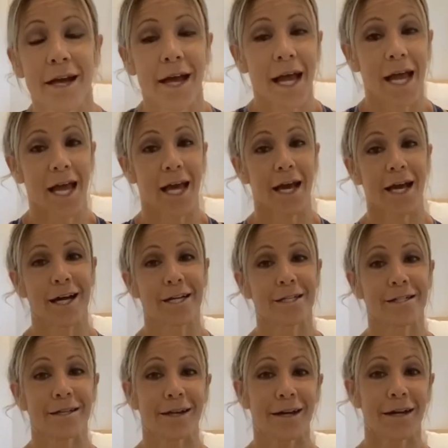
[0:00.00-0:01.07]

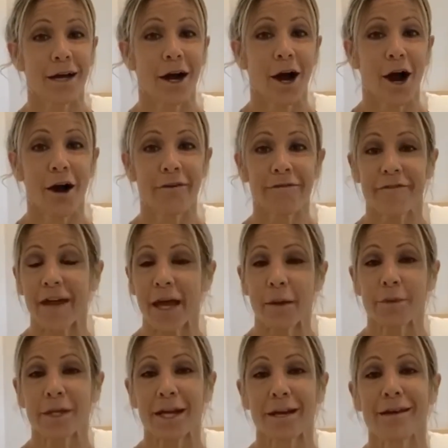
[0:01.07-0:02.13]
And our
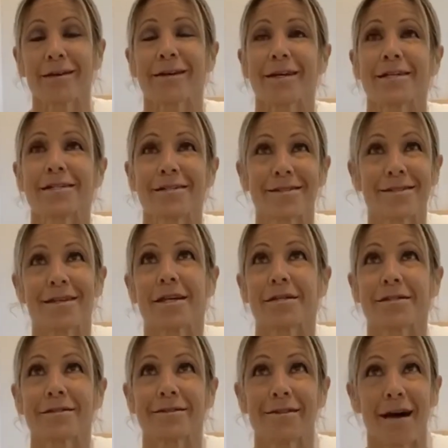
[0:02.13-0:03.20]
family
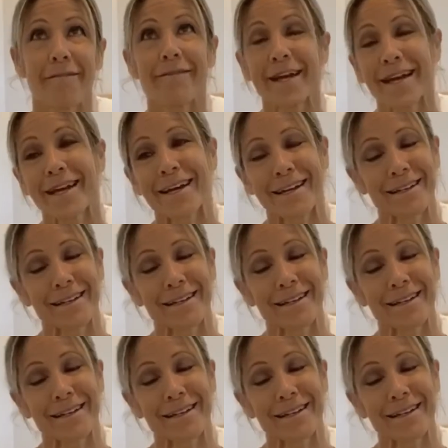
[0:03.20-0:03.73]
is loving